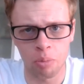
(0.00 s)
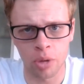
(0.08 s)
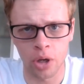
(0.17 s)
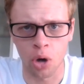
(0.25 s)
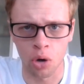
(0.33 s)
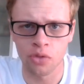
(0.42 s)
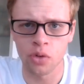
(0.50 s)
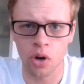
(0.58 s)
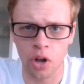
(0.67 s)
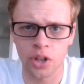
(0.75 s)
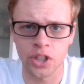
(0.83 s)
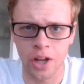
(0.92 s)
but
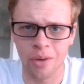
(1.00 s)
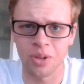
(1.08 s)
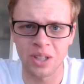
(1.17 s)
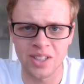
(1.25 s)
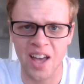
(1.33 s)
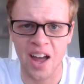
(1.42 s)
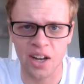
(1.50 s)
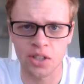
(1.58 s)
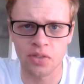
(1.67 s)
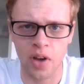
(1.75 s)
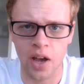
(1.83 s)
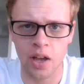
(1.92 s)
overall generally
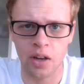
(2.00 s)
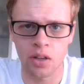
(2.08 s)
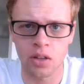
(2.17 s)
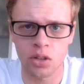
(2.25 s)
satisfied.